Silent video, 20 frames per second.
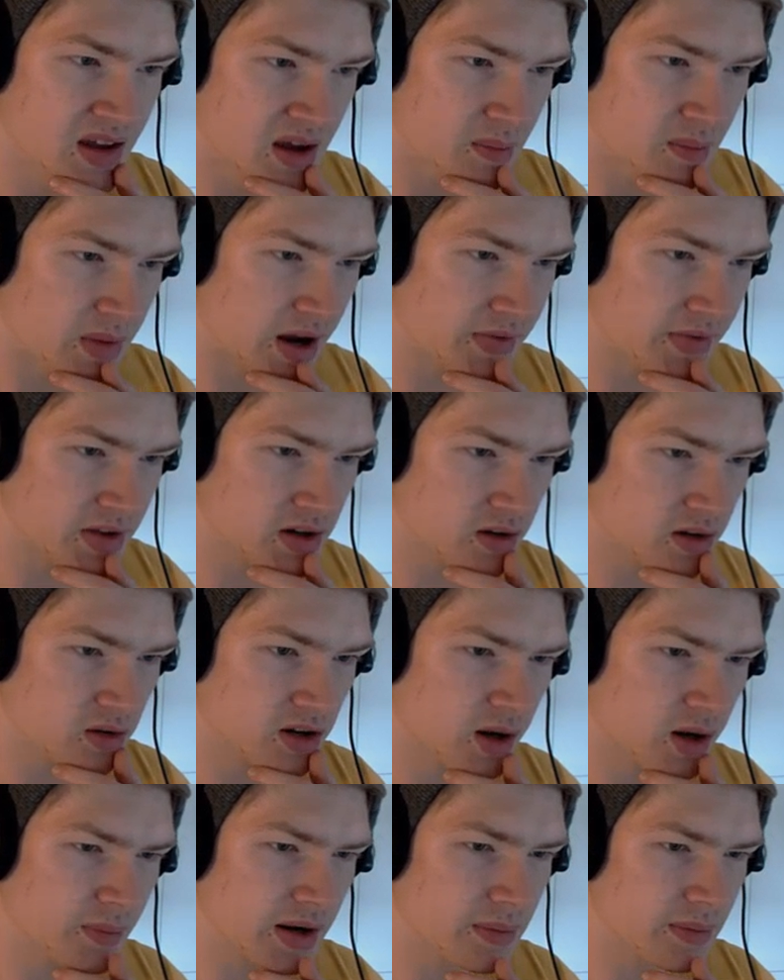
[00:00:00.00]
By having your own
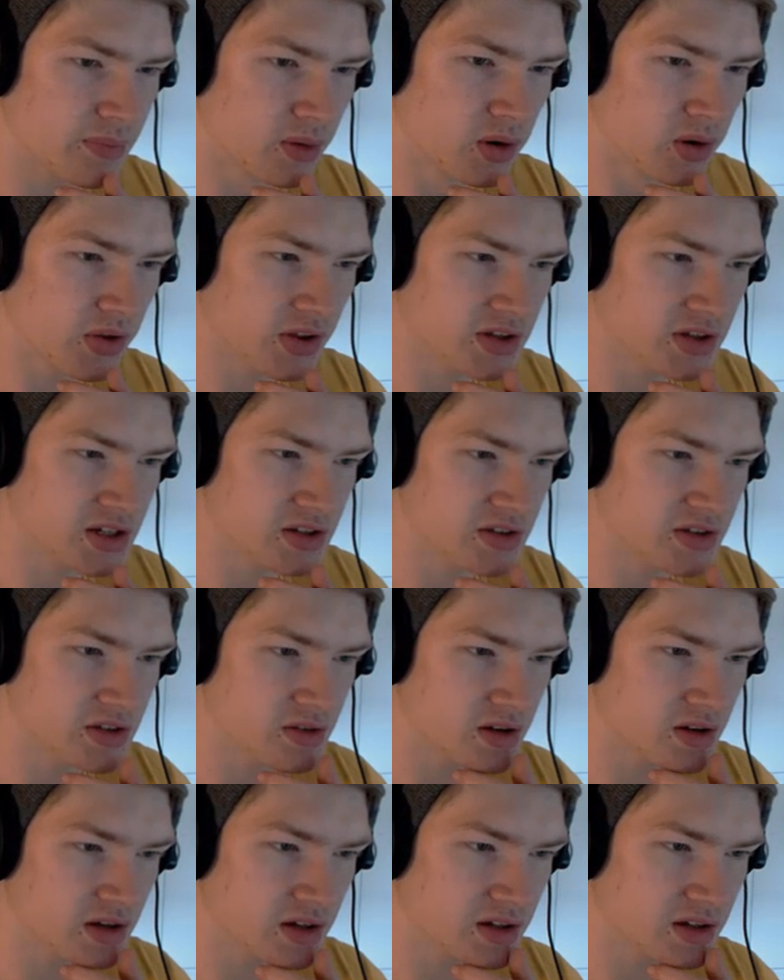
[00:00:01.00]
company booth at G3,
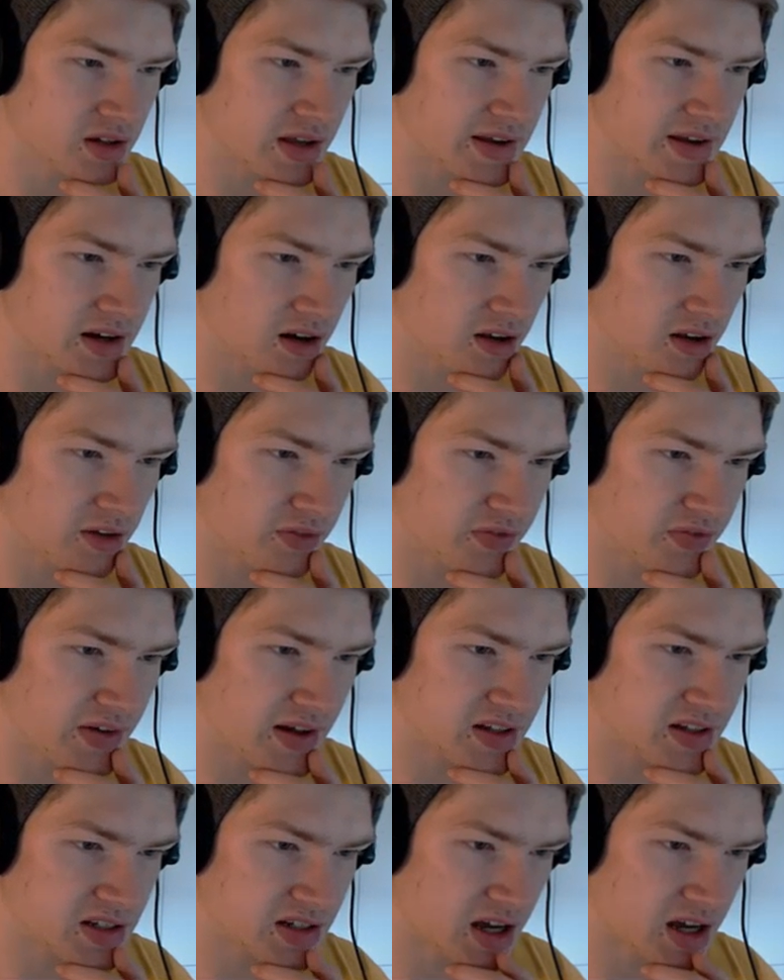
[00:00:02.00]
you can gain a lot of
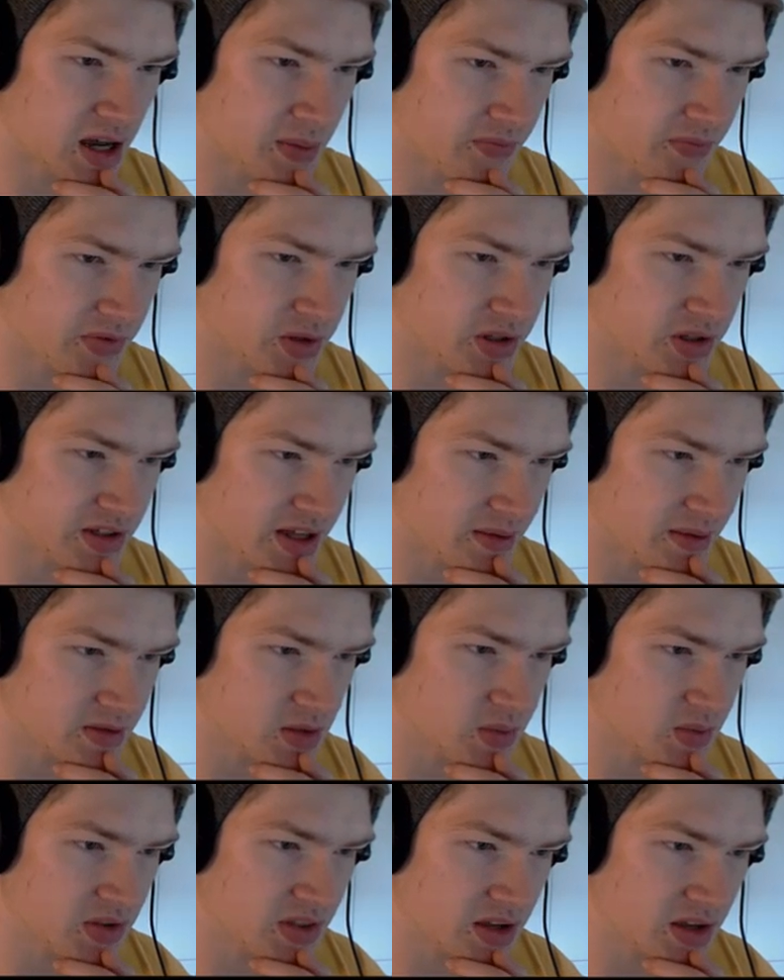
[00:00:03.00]
fans and hype for your games,
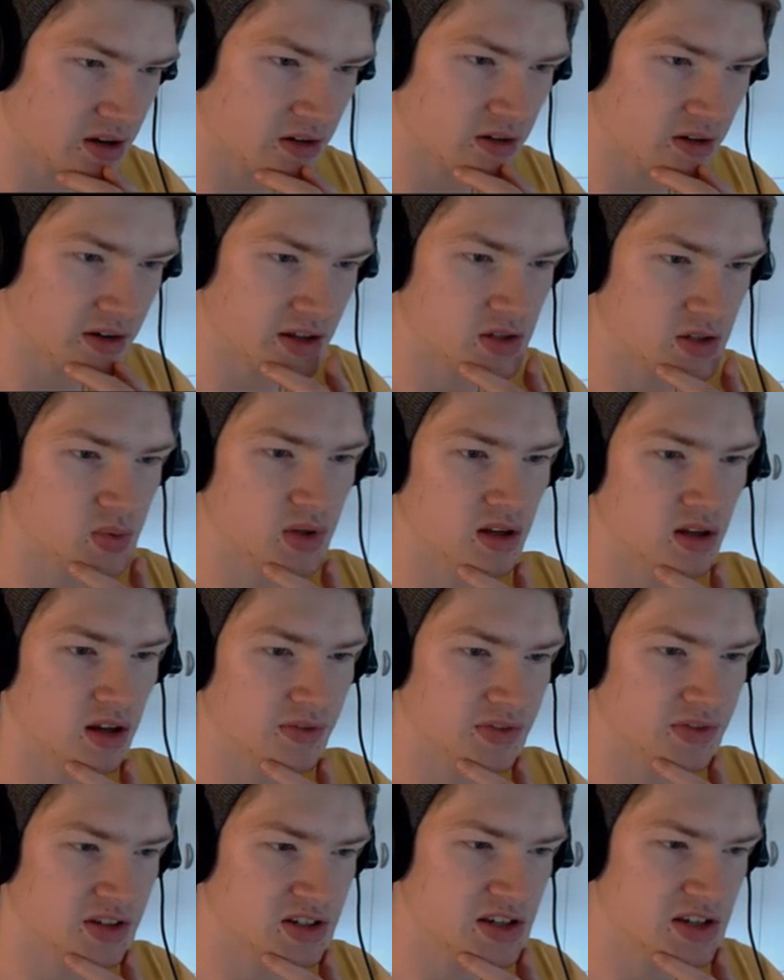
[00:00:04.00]
and we think our audience would
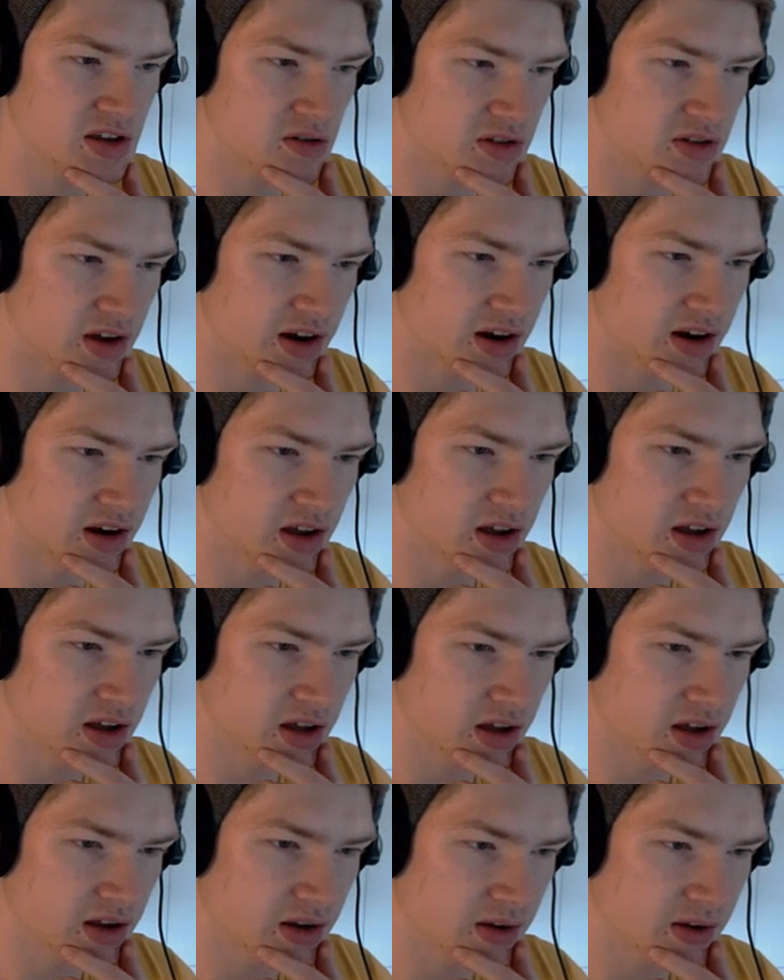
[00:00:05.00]
love to see you there.
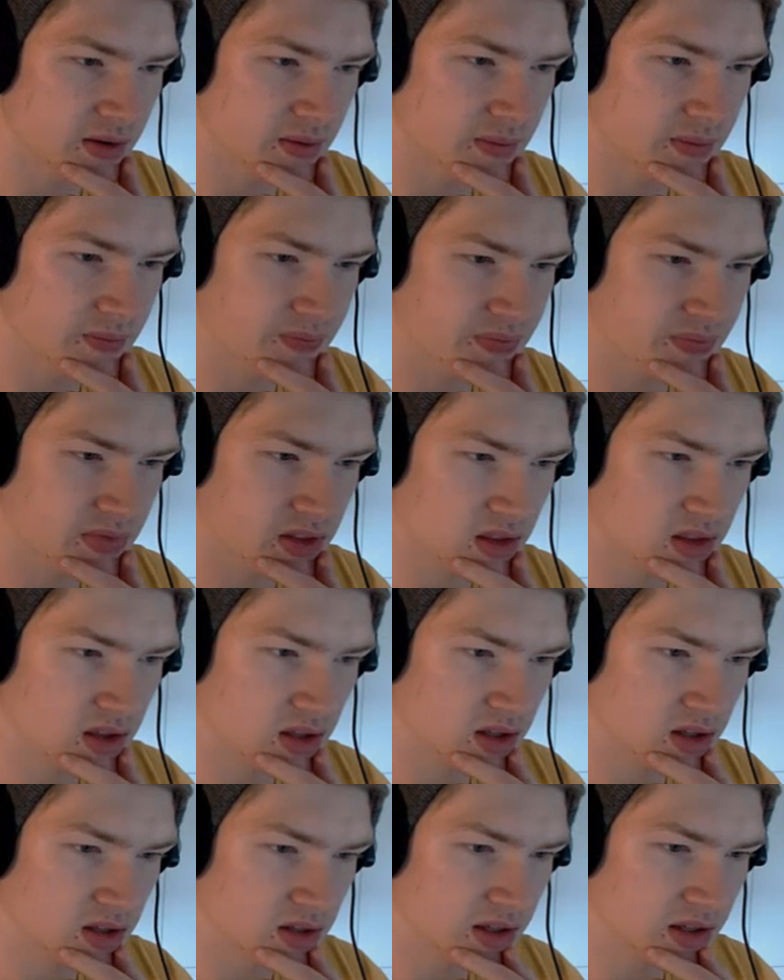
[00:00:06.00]

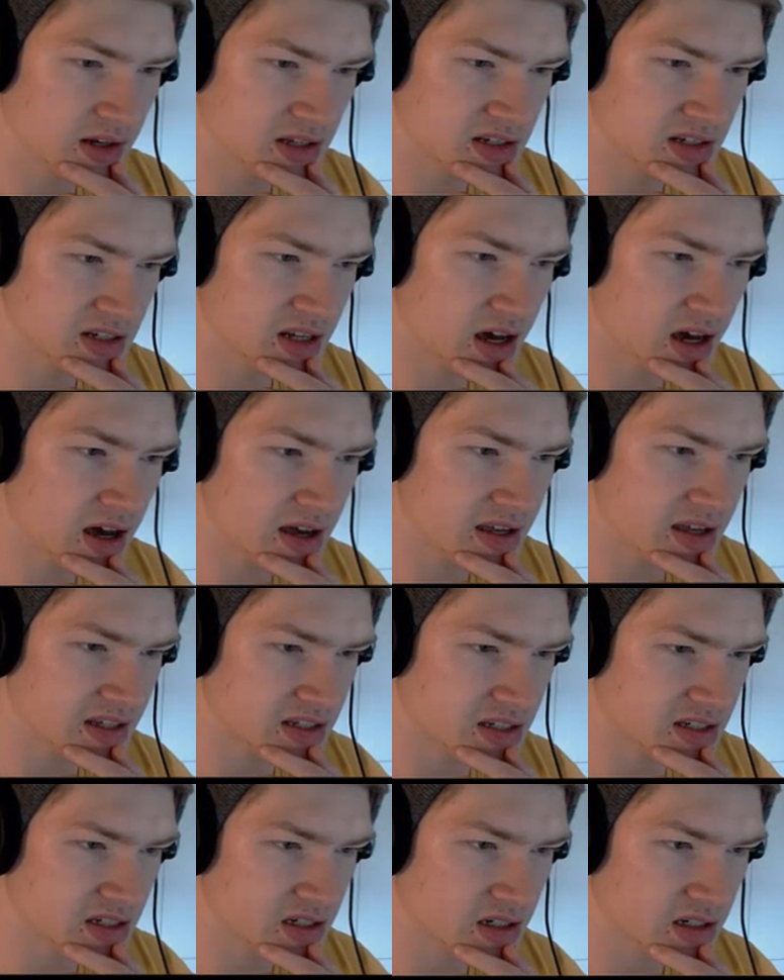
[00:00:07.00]
That is
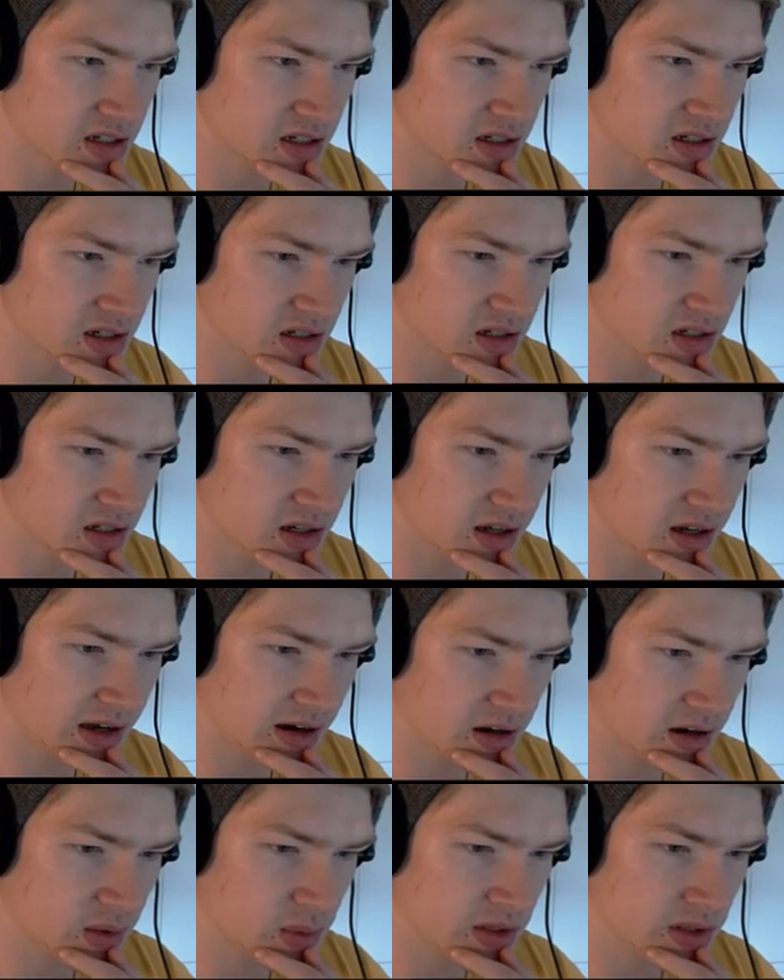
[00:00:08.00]
nice!
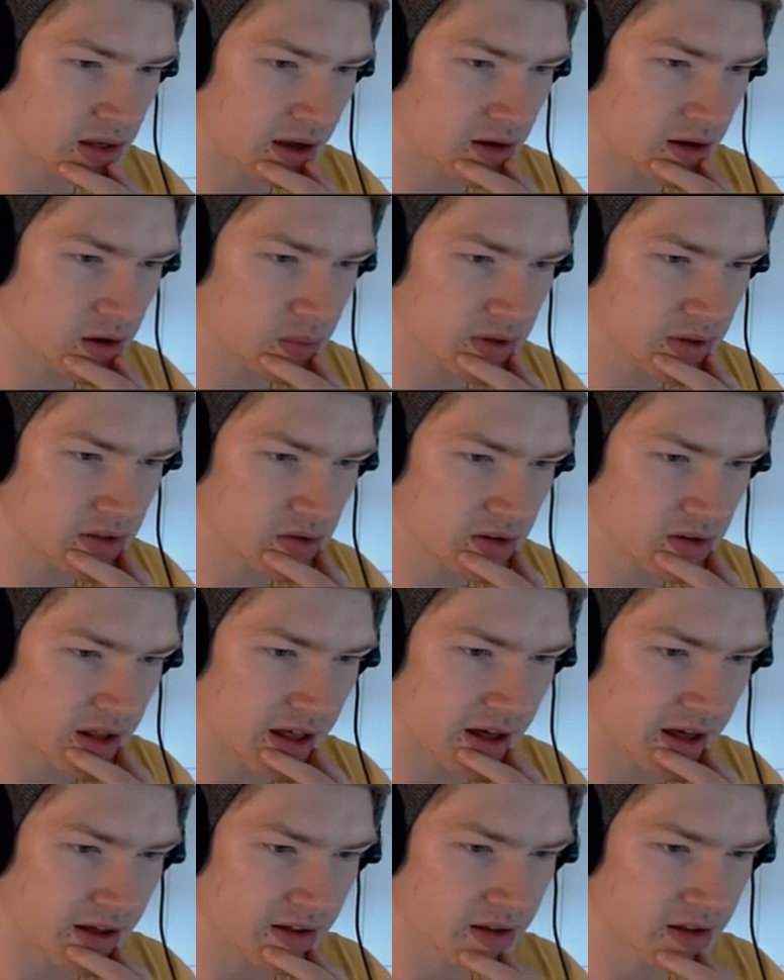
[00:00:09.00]
How do we do
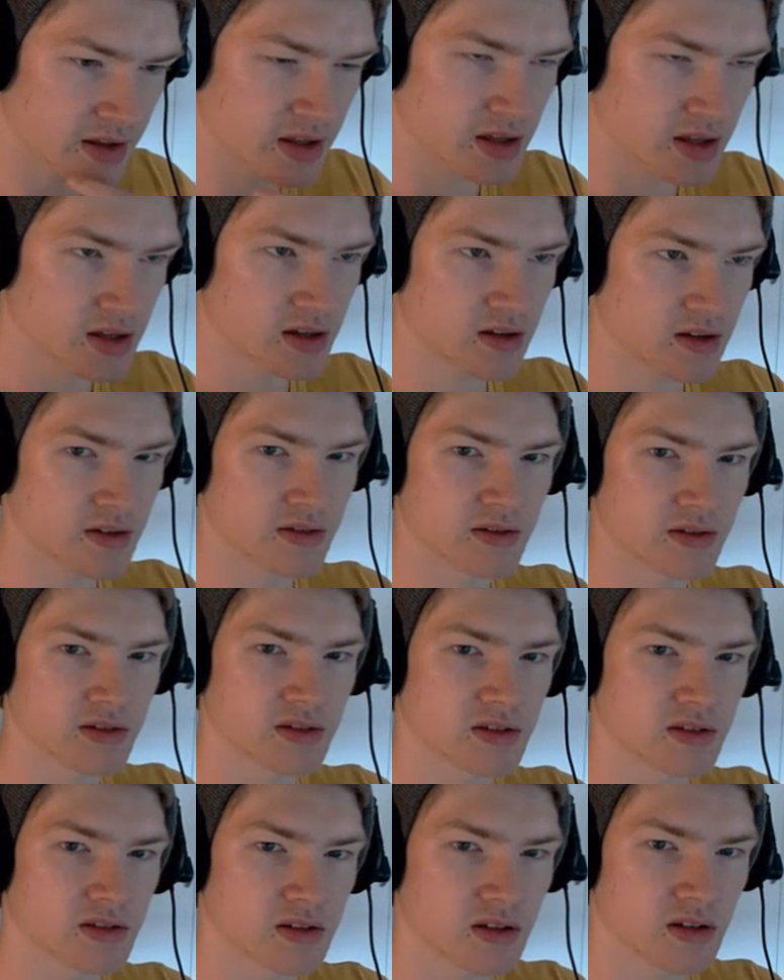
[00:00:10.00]
that?
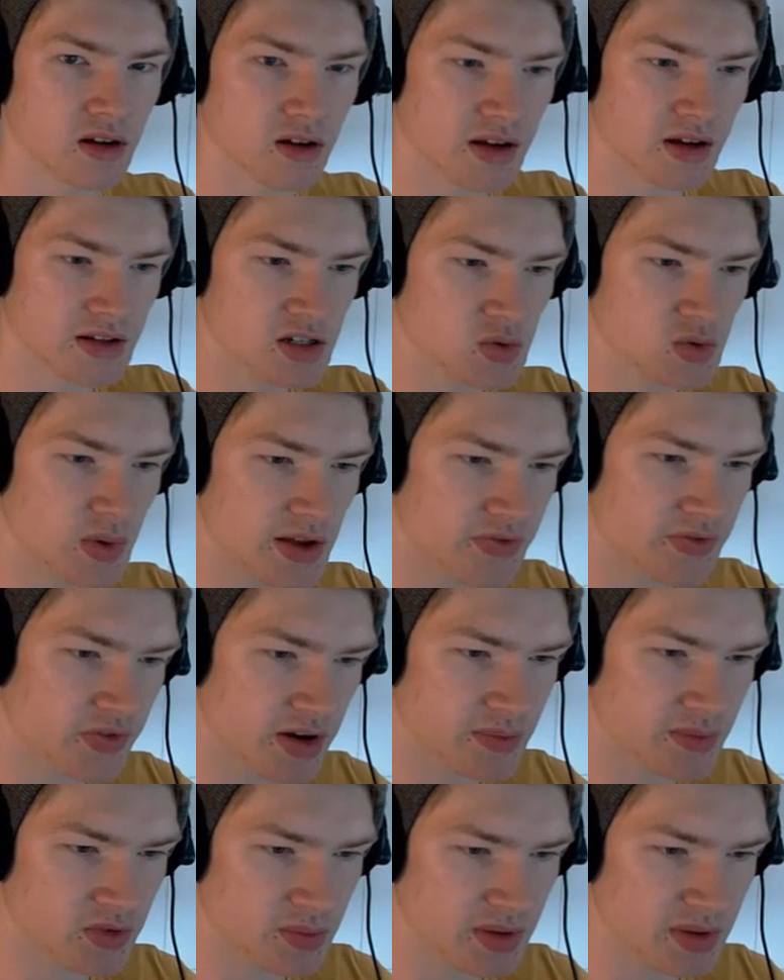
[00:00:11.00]
Okay, just wait for
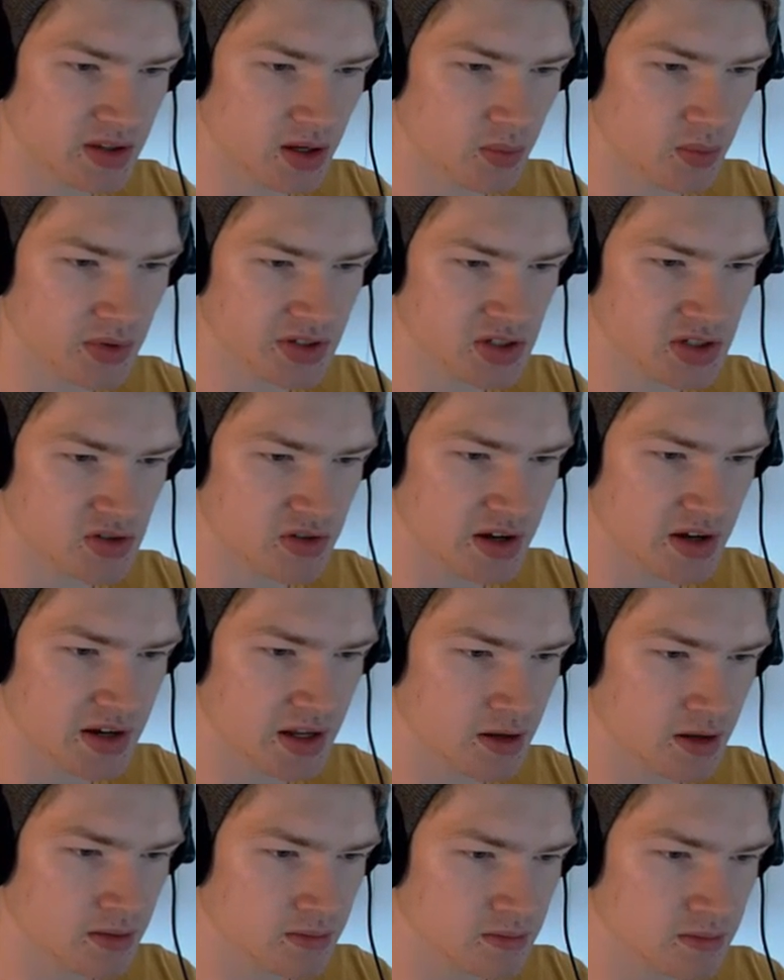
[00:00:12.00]
him to be done with his
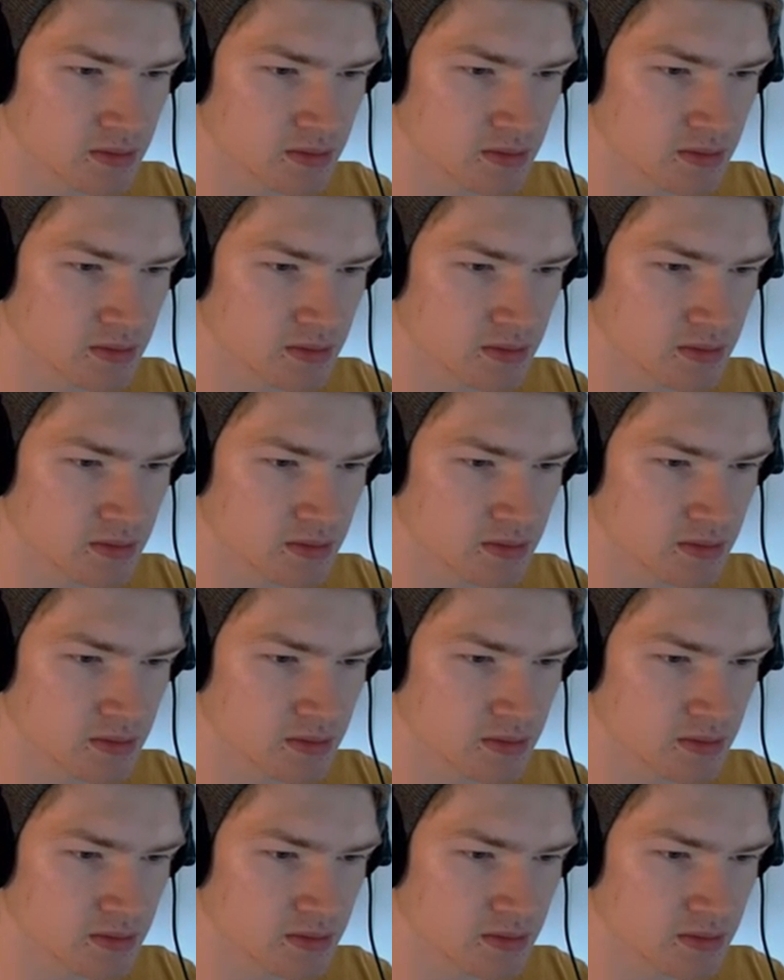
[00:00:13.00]
training.